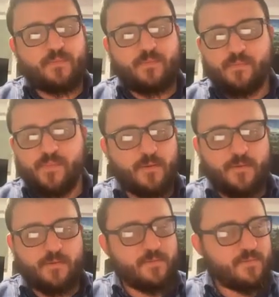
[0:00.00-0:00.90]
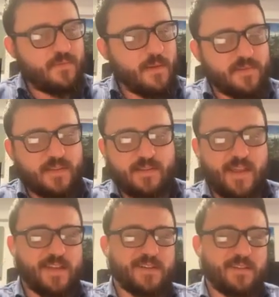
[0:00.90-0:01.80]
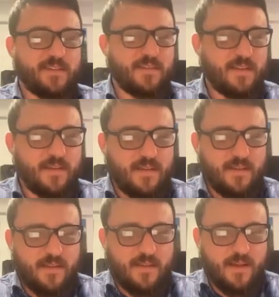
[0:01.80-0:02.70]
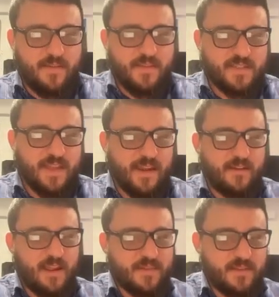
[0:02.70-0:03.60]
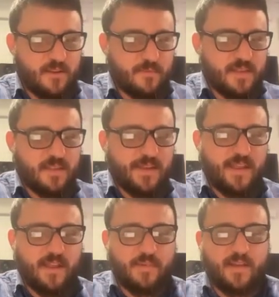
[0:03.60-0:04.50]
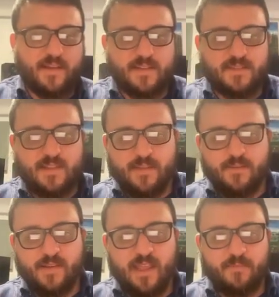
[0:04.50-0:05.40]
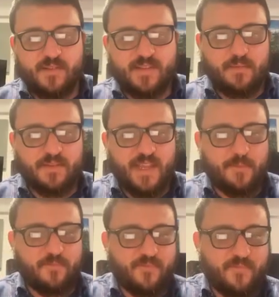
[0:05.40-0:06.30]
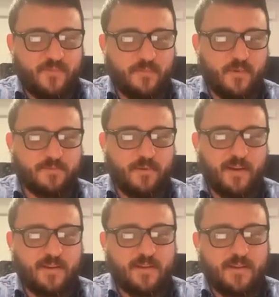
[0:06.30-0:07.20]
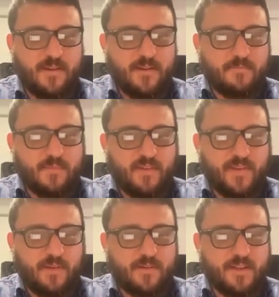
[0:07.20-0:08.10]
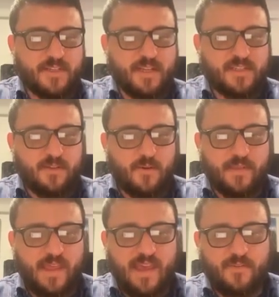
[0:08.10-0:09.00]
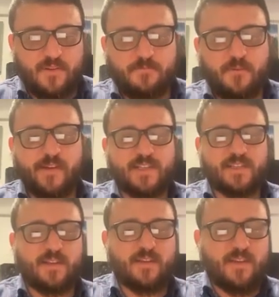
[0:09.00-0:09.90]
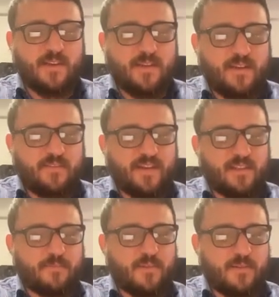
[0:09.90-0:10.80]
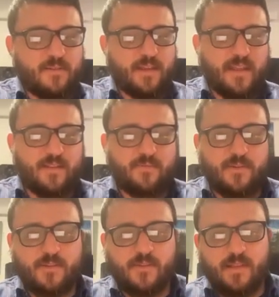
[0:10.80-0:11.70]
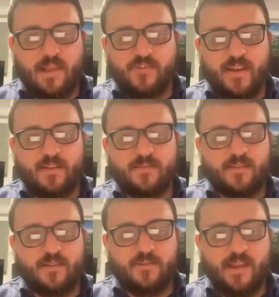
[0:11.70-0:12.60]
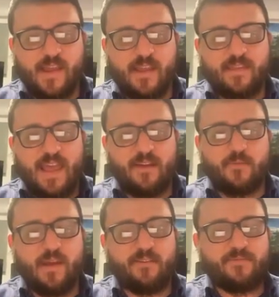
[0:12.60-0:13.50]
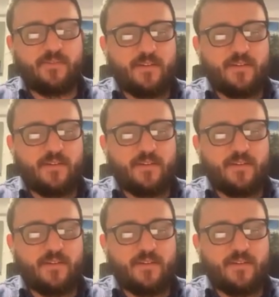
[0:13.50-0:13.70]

pure representation. This diagram is a little misleading because they do keep the same shape for the most part, but if you were to just only have those points available and were to try to create that wave,